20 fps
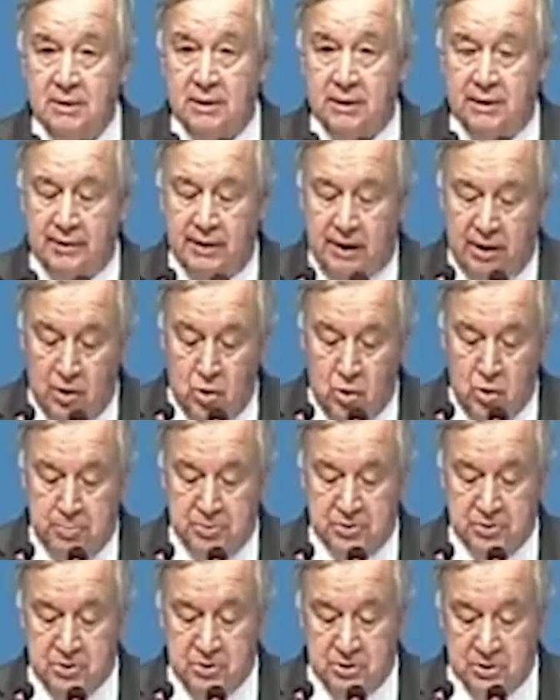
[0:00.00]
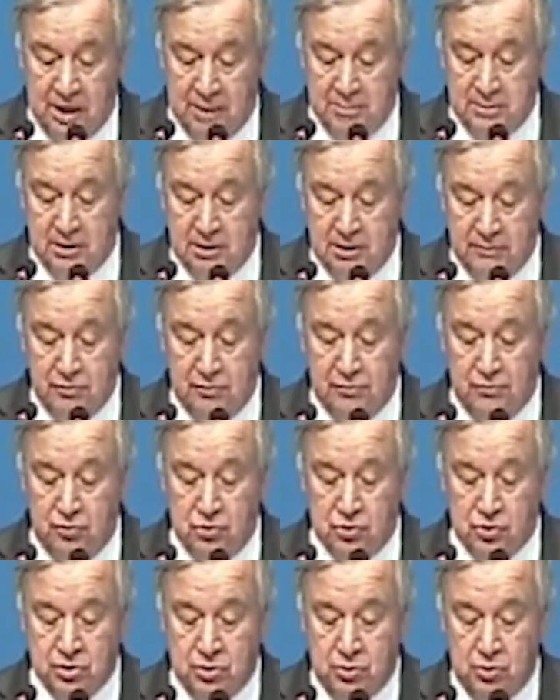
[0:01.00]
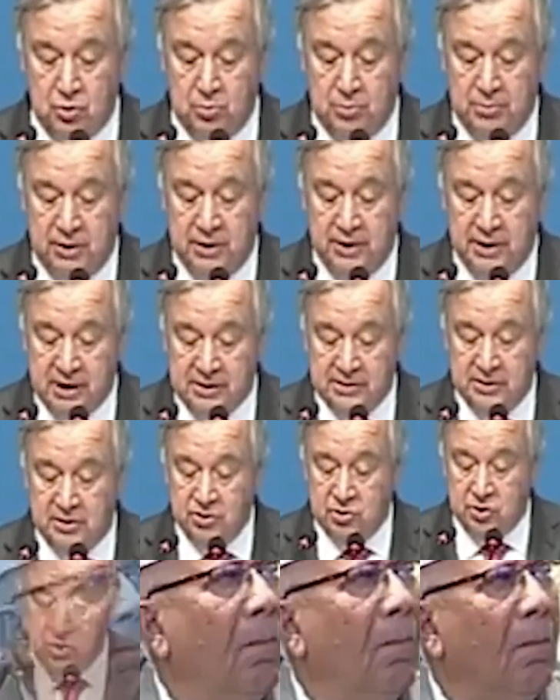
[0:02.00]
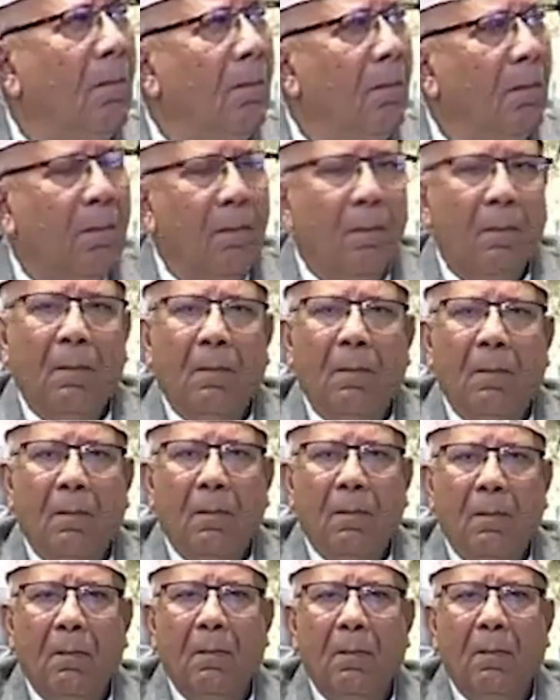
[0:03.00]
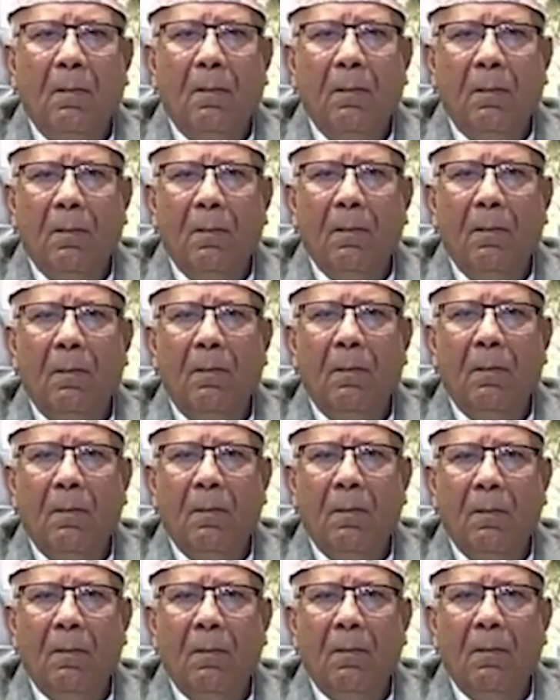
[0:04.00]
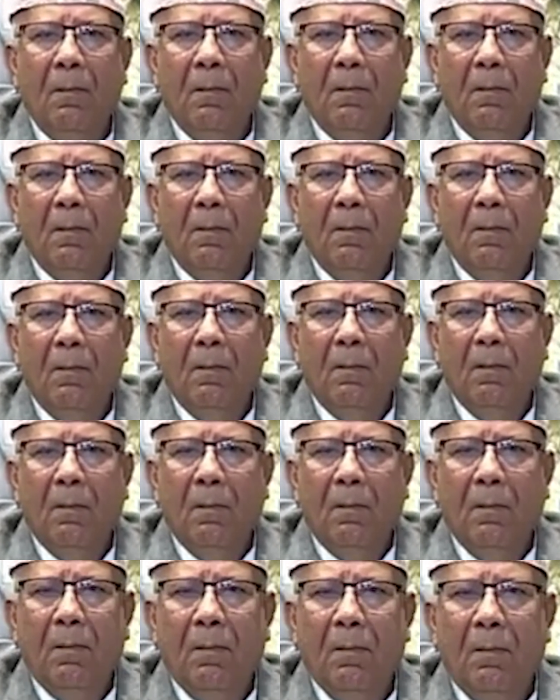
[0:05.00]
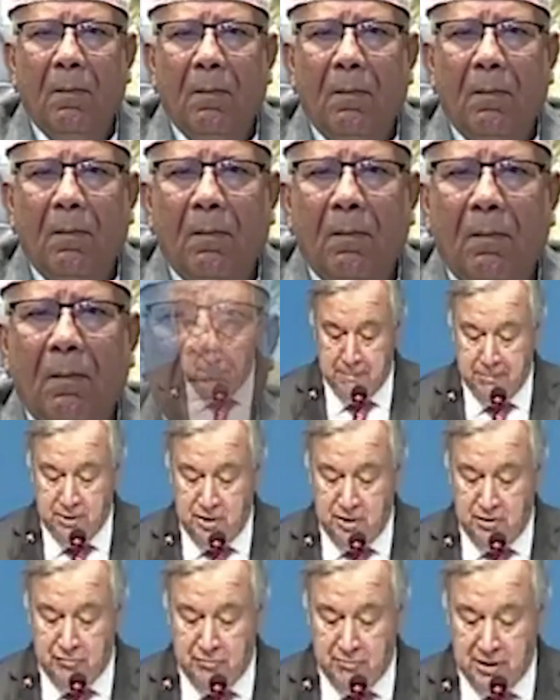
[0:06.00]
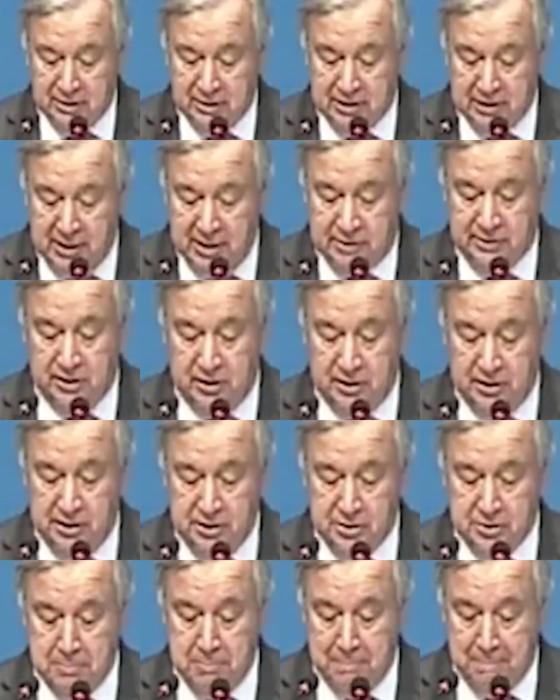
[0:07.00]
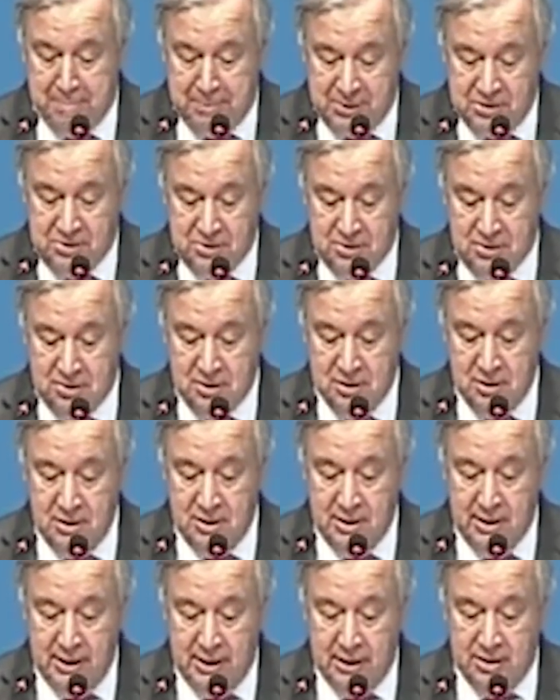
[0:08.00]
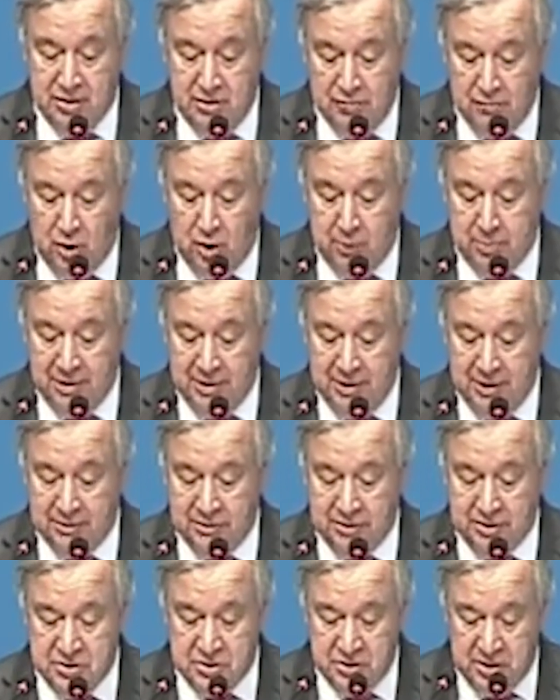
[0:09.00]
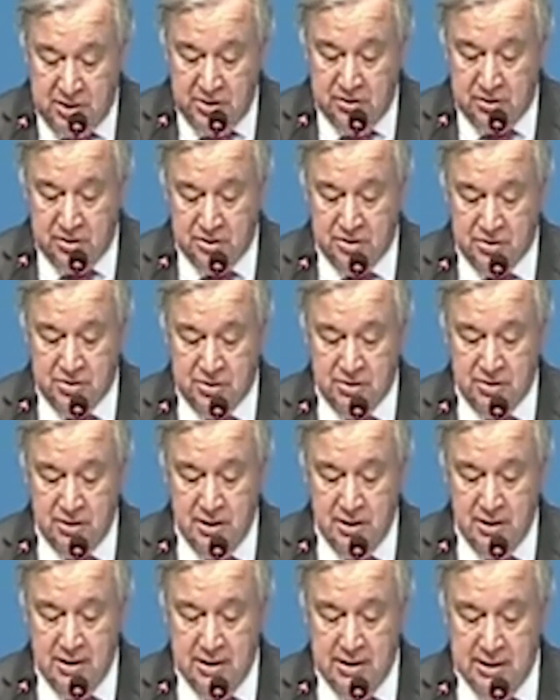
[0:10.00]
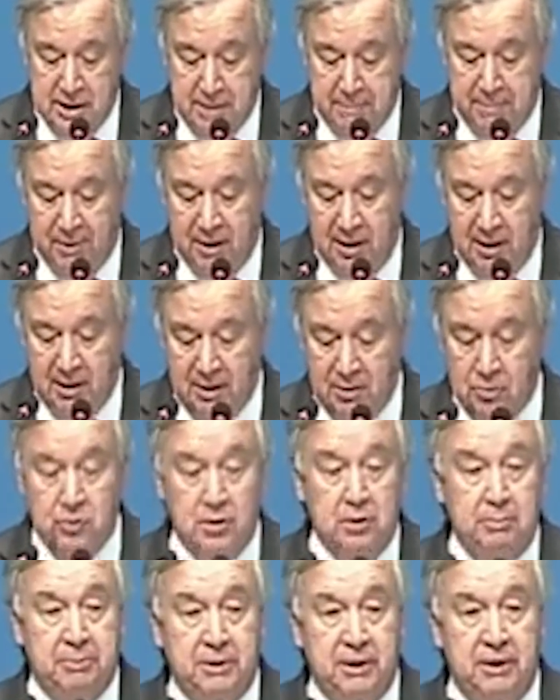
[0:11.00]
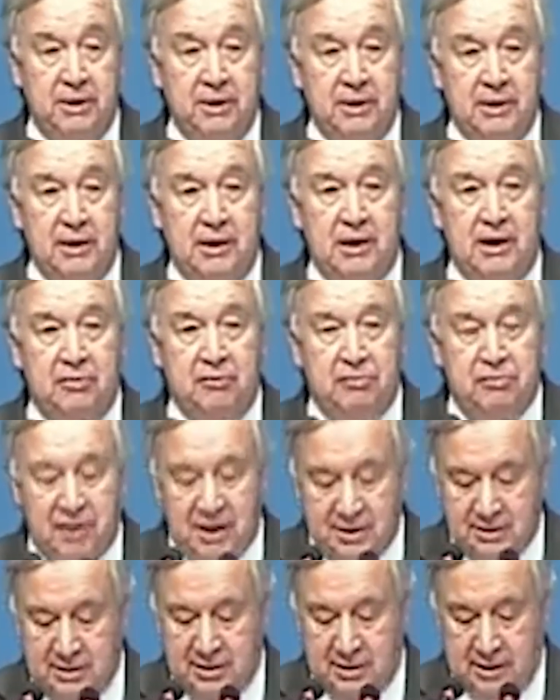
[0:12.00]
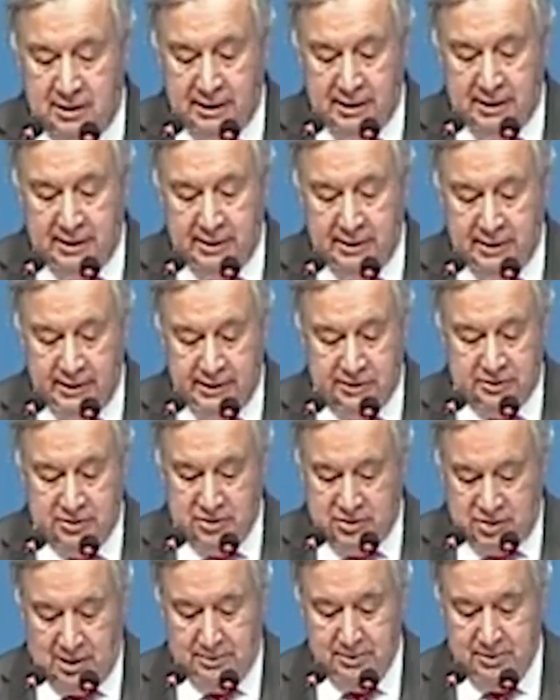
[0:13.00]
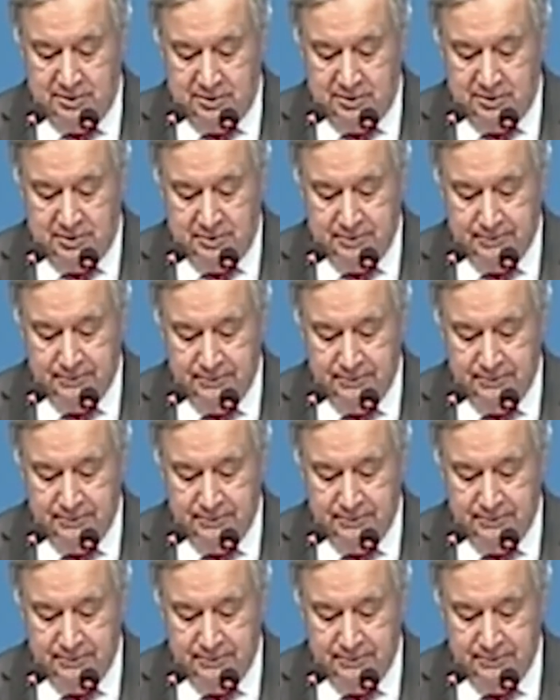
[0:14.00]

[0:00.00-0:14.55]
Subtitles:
And I hope the Summit of the Future will be an excellent chance to push progress. As a steadfast champion of multilateralism, peace, and developing countries' interests, Nepal will be a vital ally at the summit.